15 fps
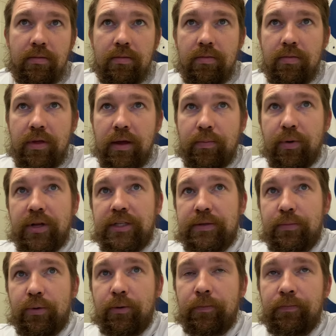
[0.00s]
the
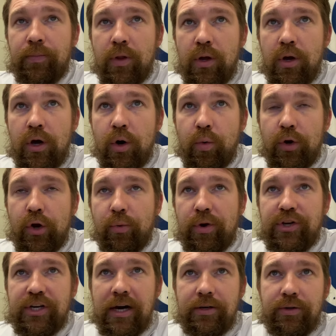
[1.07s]
principal. When you
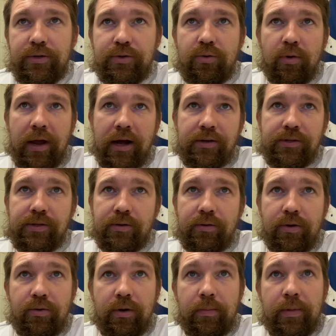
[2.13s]
reach out to a school counselor,
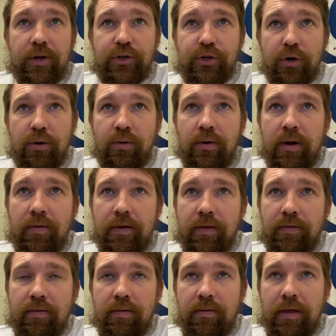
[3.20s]
you can be assured
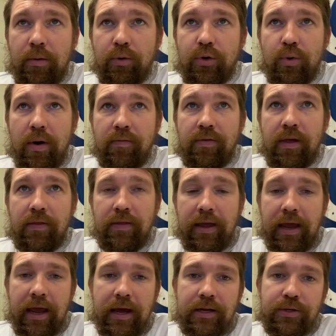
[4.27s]
that they will do everything they
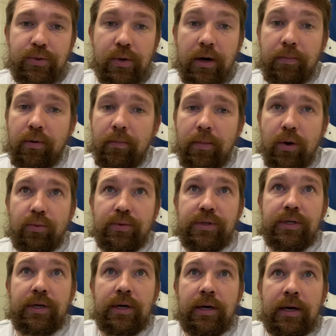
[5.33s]
can to help
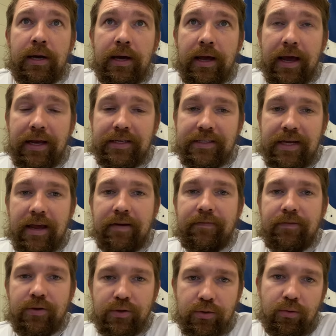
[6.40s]
promote a
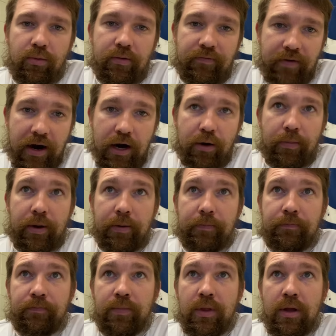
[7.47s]
safe school environment.
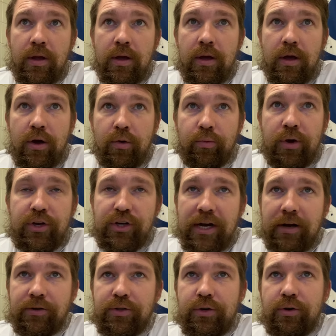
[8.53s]
Reach
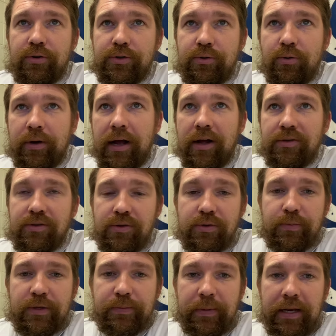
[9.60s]
out to your school counselors,
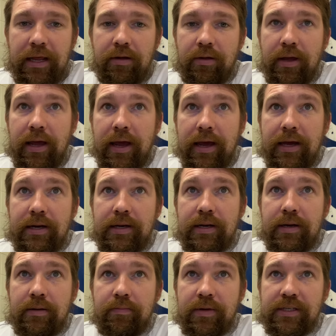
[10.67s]
Ms. McNeely
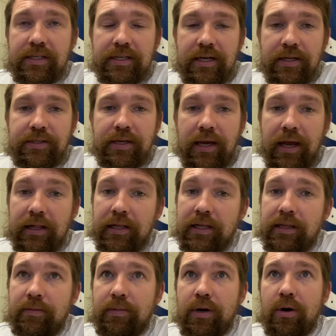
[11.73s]
and Ms. Dudzik, and
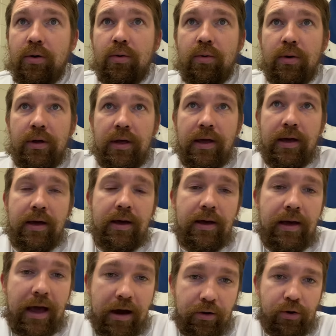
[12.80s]
let them know
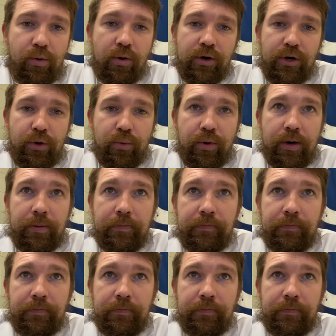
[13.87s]
how you are doing.